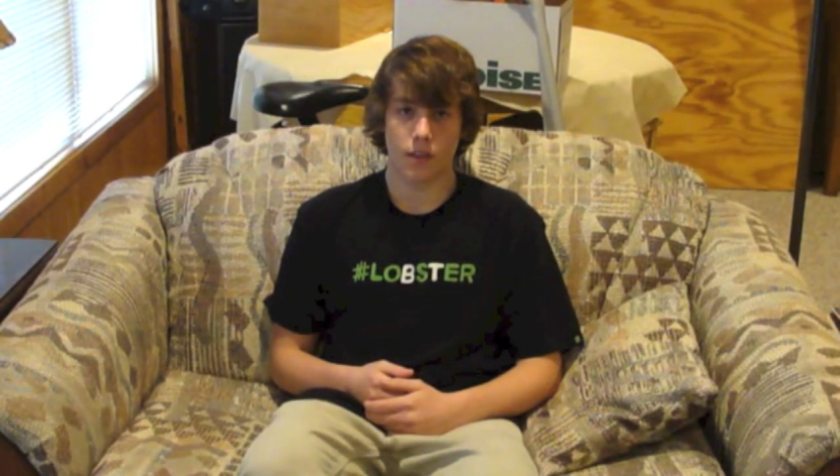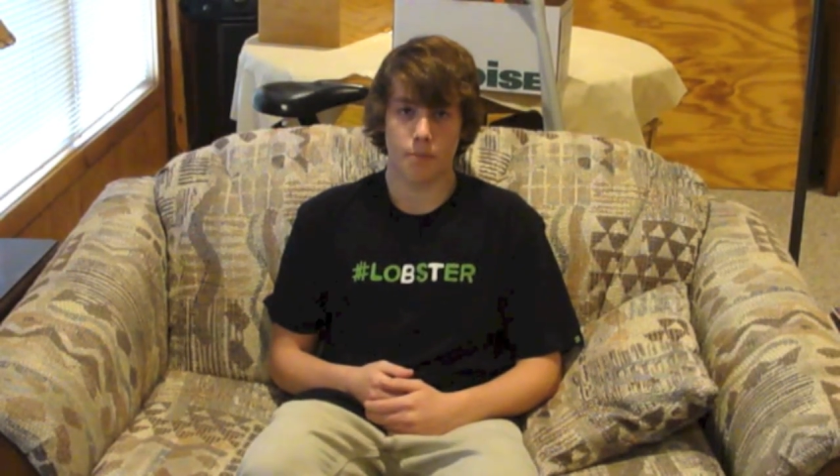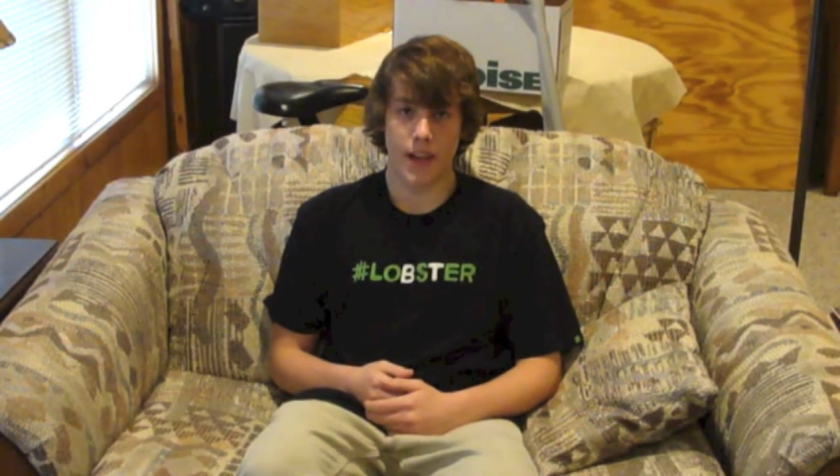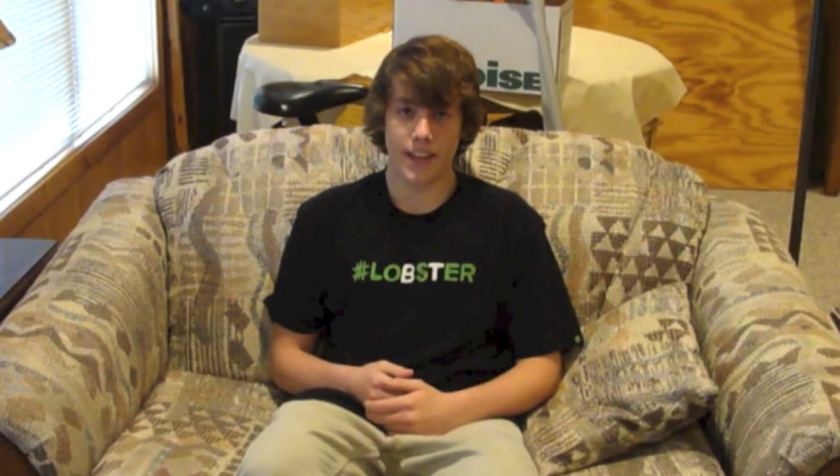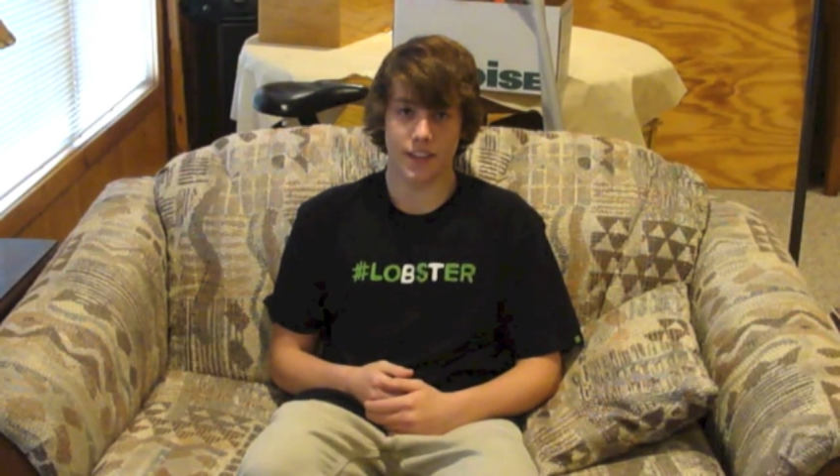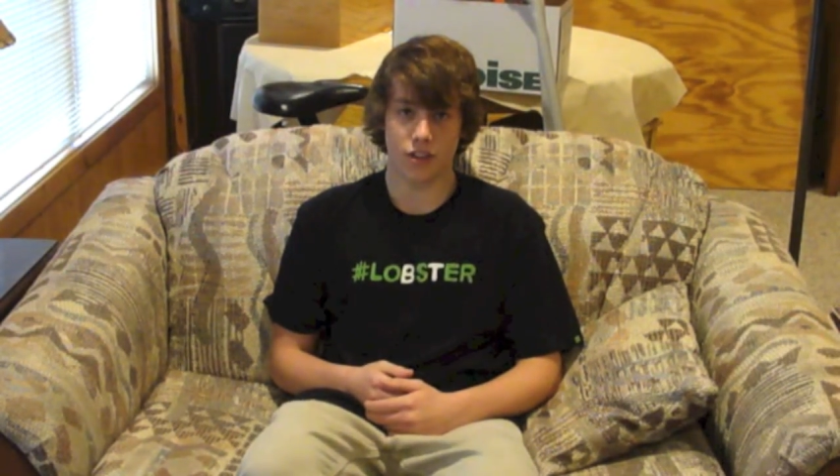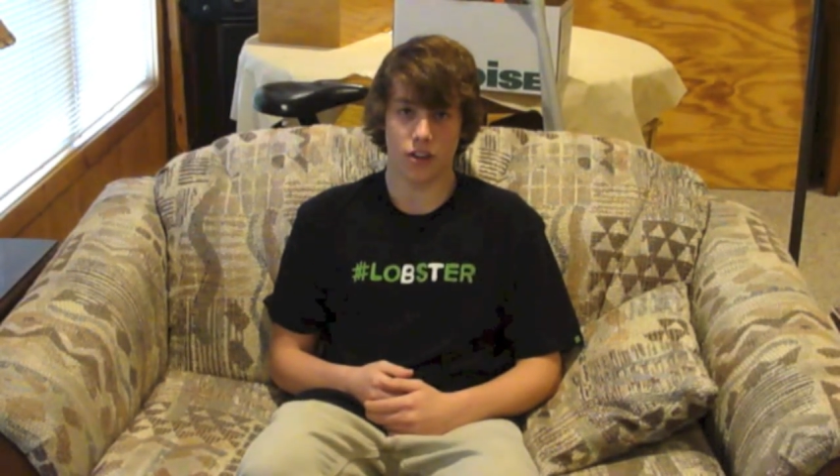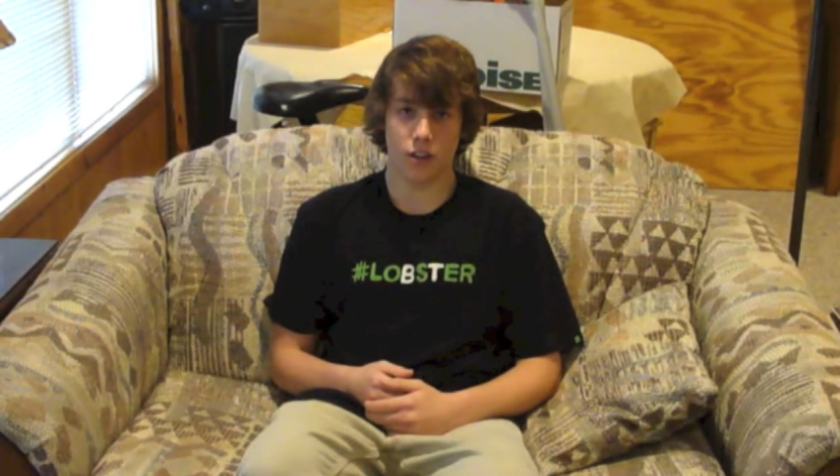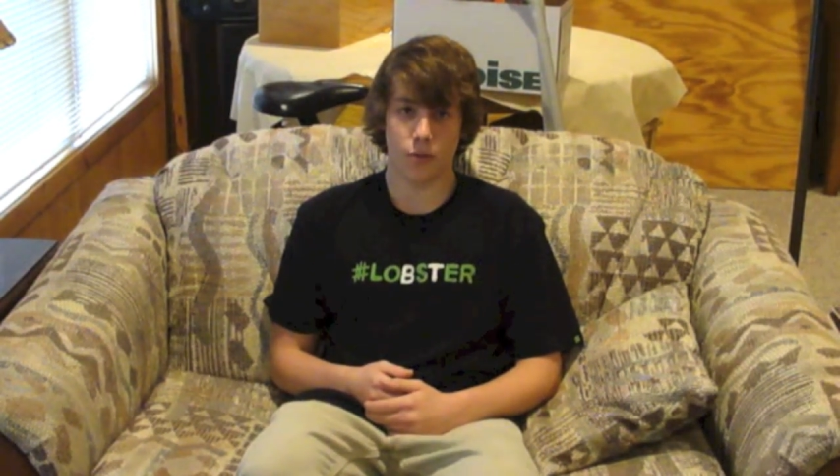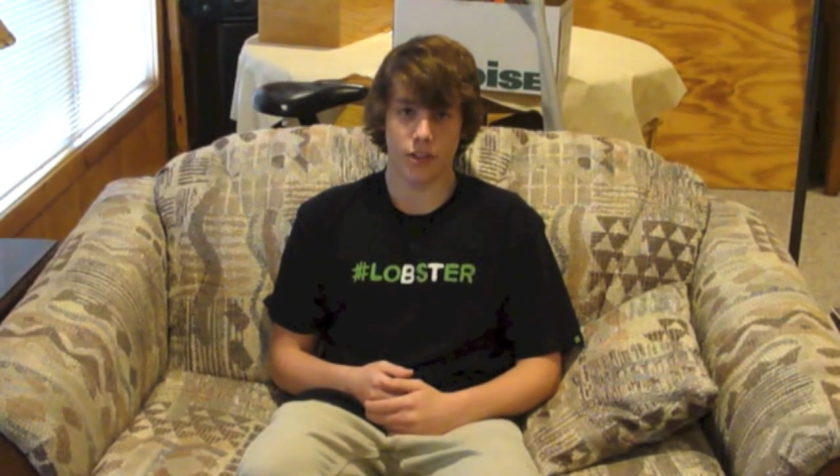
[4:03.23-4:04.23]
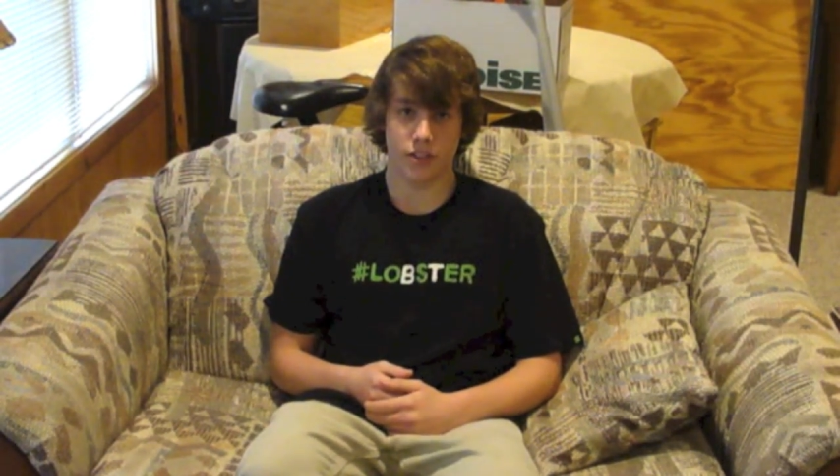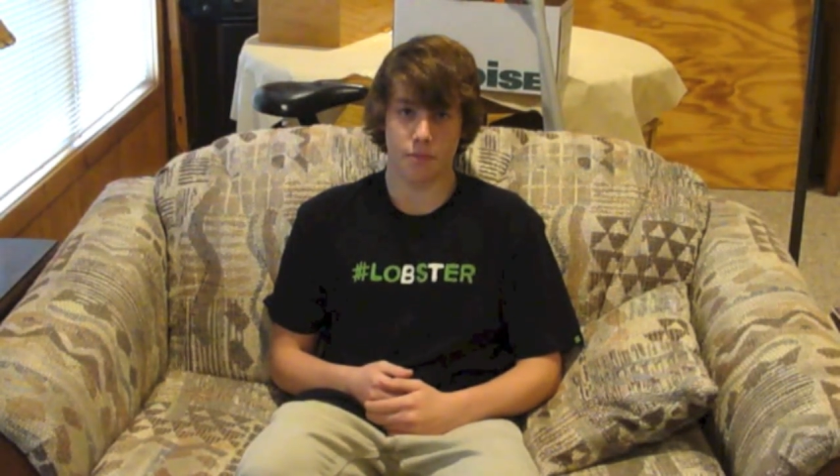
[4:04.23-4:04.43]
baking soda, which is a